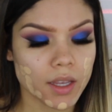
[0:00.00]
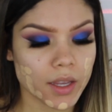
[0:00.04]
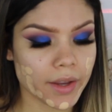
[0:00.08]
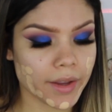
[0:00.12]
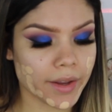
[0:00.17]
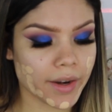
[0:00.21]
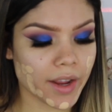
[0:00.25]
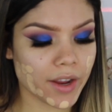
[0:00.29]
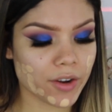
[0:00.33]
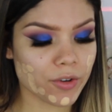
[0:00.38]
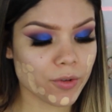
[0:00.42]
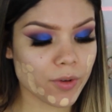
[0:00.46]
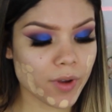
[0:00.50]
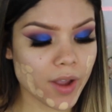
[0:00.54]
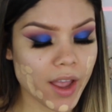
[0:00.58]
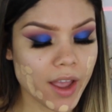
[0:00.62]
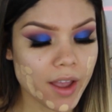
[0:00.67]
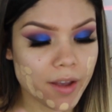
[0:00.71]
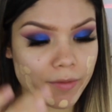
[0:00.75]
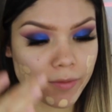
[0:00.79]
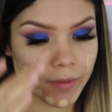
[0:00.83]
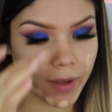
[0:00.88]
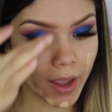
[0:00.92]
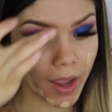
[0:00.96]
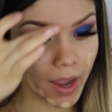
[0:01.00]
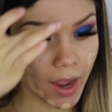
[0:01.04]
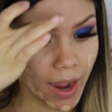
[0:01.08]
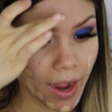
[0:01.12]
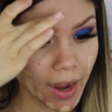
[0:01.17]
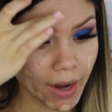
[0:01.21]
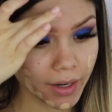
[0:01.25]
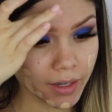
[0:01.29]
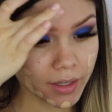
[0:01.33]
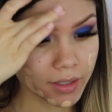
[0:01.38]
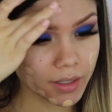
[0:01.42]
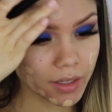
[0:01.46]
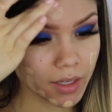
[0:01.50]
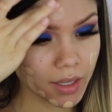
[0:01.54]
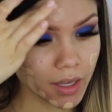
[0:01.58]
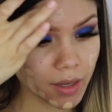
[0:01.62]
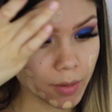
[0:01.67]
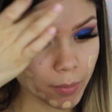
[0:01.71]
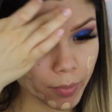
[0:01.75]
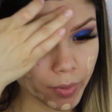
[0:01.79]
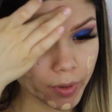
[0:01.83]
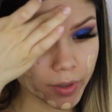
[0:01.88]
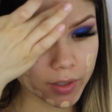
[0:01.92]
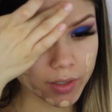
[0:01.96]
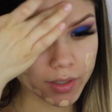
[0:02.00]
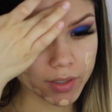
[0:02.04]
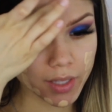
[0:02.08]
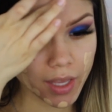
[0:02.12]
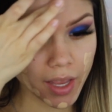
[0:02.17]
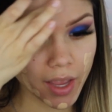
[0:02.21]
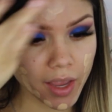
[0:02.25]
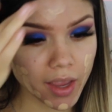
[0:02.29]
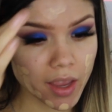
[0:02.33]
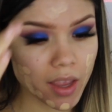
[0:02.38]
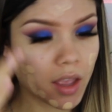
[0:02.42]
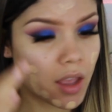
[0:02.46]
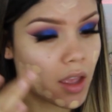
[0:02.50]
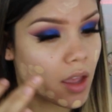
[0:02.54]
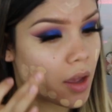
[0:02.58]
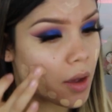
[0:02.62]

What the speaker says: And I don't have acne per se,